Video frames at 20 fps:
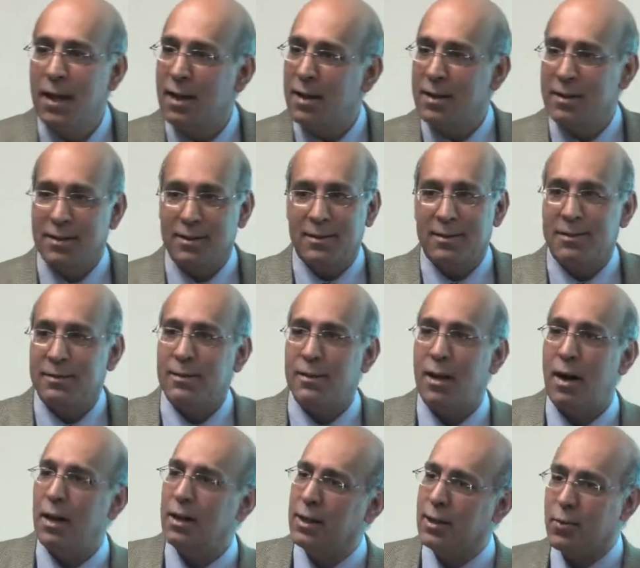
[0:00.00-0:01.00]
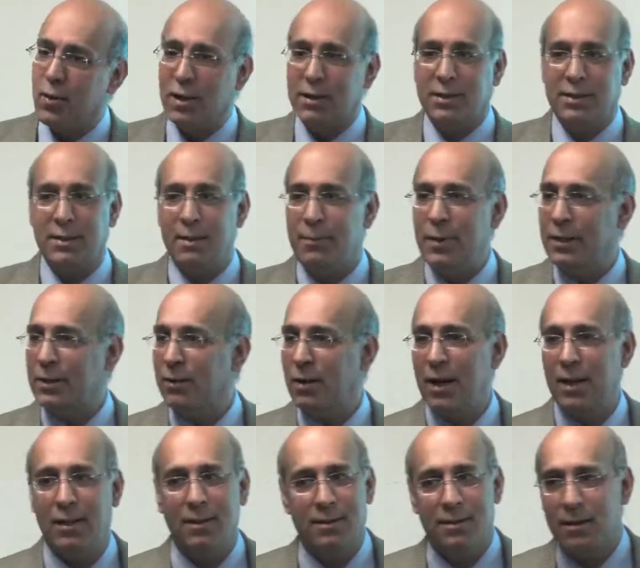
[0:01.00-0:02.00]
Uh, All your questions have been
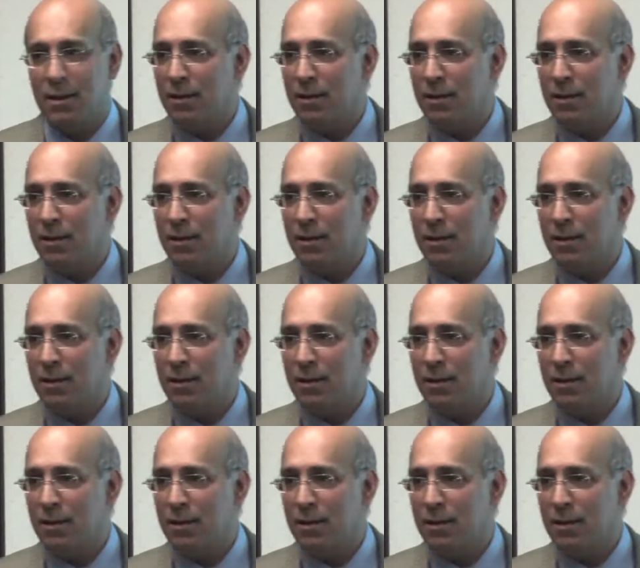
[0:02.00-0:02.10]
great.